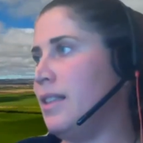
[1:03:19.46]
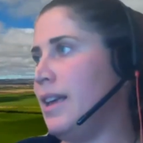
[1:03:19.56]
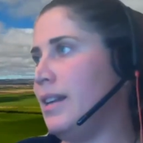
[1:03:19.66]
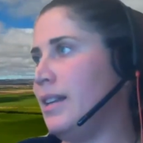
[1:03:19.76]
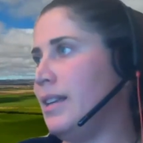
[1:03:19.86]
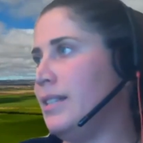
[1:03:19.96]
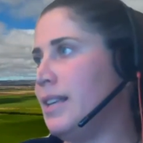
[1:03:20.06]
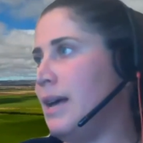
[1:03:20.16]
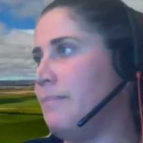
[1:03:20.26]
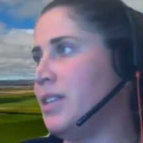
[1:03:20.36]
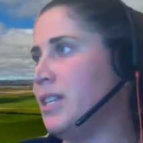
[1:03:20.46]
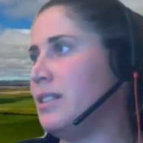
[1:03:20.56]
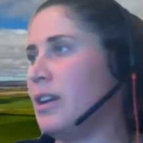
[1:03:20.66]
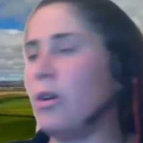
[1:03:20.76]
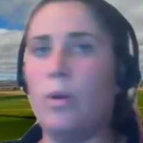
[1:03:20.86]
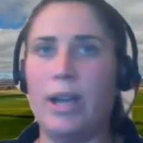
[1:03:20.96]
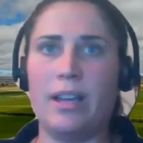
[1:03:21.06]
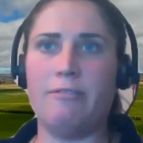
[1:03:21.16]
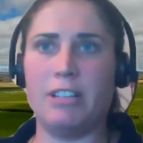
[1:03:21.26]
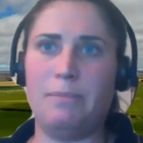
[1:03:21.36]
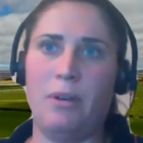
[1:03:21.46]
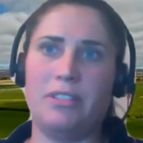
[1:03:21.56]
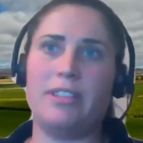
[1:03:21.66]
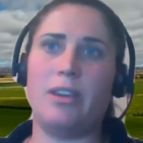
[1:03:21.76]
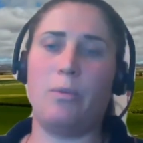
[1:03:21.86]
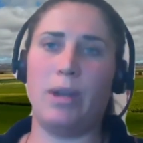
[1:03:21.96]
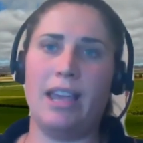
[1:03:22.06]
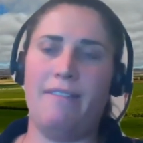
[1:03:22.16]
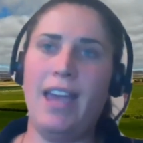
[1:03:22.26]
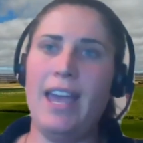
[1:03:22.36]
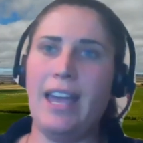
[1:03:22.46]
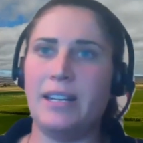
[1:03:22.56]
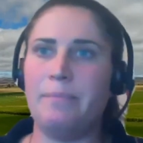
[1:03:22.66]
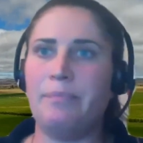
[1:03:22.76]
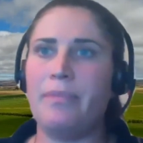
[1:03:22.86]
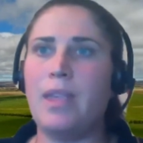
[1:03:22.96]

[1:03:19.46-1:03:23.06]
So that is just a quick response that we have had.